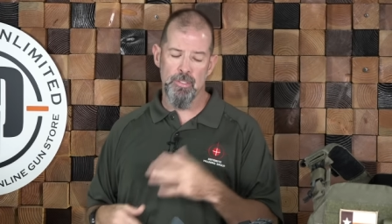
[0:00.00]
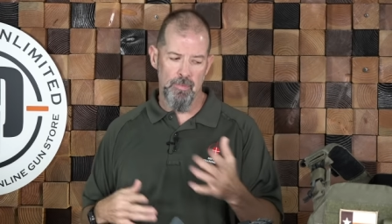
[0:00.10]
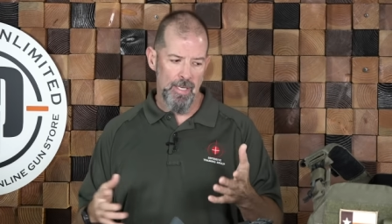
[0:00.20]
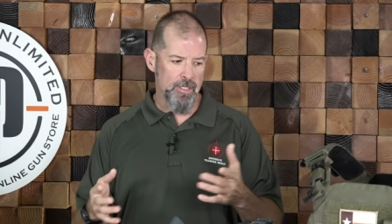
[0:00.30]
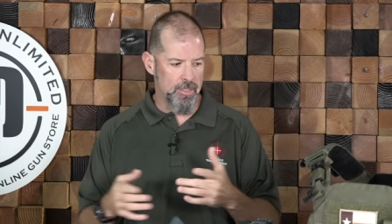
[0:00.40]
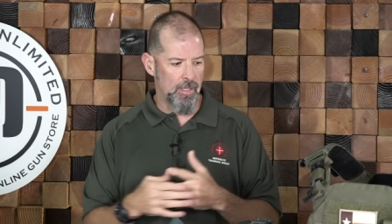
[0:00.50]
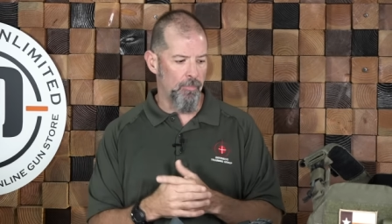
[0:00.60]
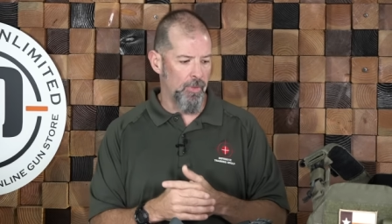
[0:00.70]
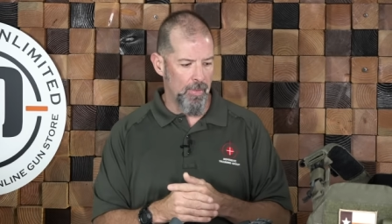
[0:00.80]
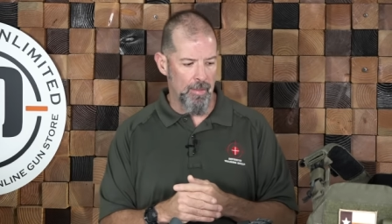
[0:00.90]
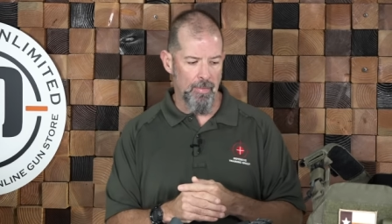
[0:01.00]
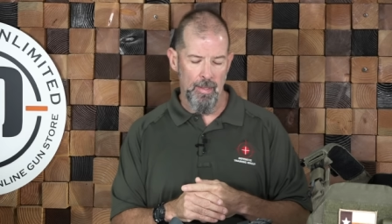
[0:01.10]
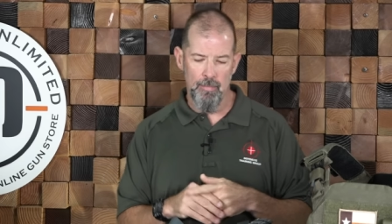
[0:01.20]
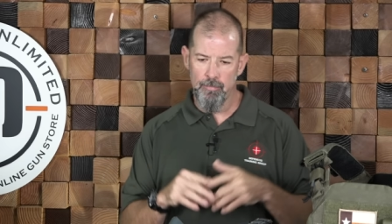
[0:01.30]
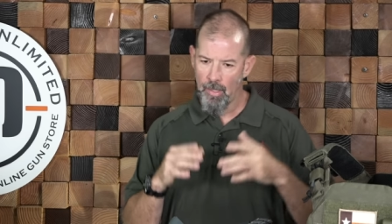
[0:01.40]
So that's just something that,
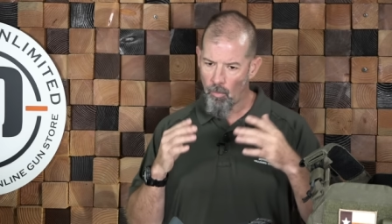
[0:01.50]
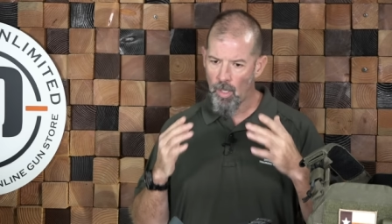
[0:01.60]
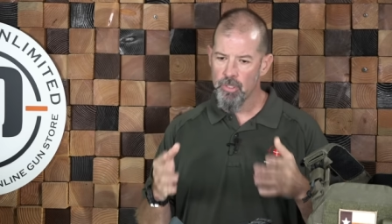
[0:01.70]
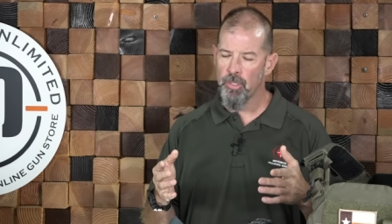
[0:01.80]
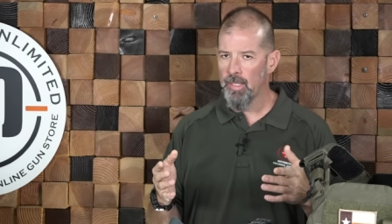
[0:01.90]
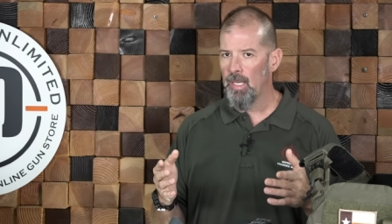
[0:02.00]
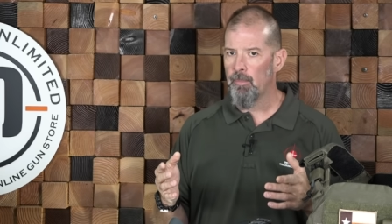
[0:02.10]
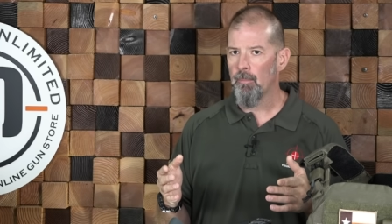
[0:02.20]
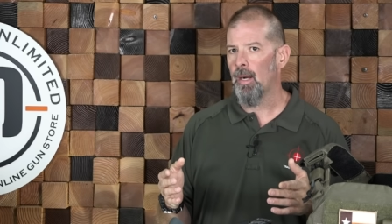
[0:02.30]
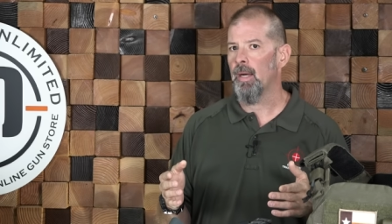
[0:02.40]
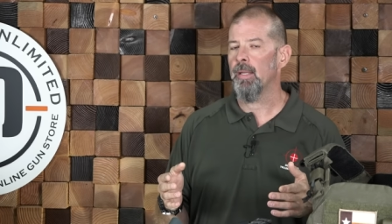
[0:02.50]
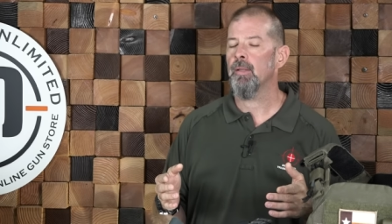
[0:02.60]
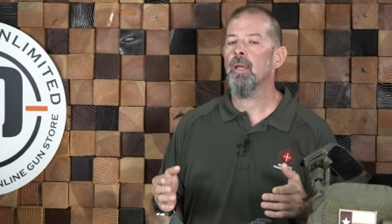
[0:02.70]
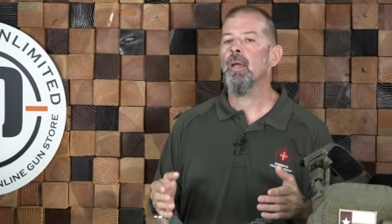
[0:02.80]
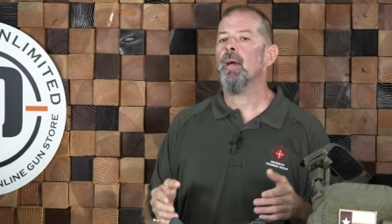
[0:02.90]
that I want you to keep in mind.